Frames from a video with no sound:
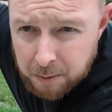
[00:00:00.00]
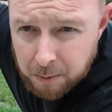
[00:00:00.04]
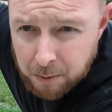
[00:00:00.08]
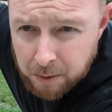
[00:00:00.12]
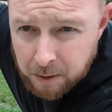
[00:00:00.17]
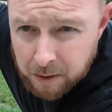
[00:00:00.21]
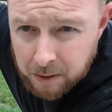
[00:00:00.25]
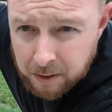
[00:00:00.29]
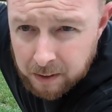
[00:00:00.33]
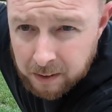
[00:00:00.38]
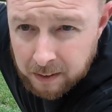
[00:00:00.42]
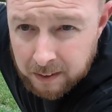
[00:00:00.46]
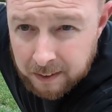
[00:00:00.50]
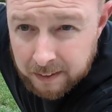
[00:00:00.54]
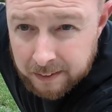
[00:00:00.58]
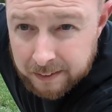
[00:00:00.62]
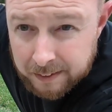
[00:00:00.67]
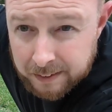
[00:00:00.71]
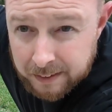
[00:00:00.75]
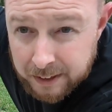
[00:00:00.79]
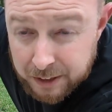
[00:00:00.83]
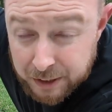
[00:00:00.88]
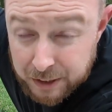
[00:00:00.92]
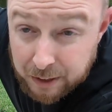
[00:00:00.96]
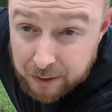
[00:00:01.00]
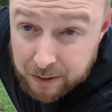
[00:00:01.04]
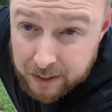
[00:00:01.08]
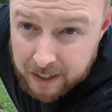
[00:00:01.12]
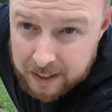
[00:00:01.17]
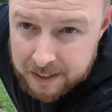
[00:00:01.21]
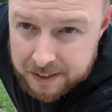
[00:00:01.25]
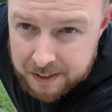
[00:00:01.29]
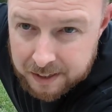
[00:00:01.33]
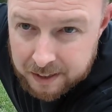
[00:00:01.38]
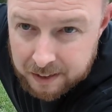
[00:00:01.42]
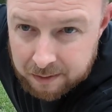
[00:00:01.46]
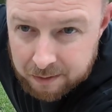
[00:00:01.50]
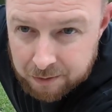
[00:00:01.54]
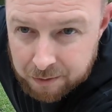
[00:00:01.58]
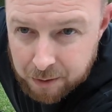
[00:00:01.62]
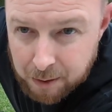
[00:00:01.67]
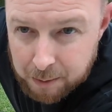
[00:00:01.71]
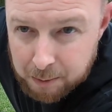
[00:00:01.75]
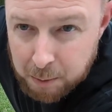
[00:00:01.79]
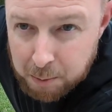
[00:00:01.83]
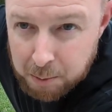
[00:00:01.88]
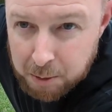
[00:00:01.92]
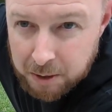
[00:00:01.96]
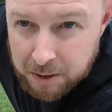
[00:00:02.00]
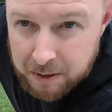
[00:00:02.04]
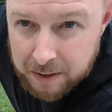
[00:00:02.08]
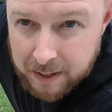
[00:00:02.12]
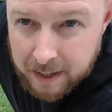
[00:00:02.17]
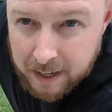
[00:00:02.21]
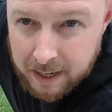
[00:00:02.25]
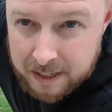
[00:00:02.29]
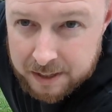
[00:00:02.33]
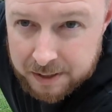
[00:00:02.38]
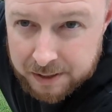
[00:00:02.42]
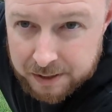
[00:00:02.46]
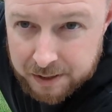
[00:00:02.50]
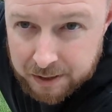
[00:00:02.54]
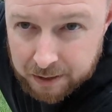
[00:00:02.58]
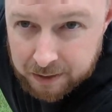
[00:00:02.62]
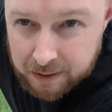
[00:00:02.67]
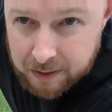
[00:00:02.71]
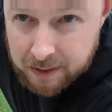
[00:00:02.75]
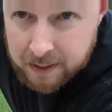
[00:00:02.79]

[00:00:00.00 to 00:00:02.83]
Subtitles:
or the shell casing from the bullet that actually took the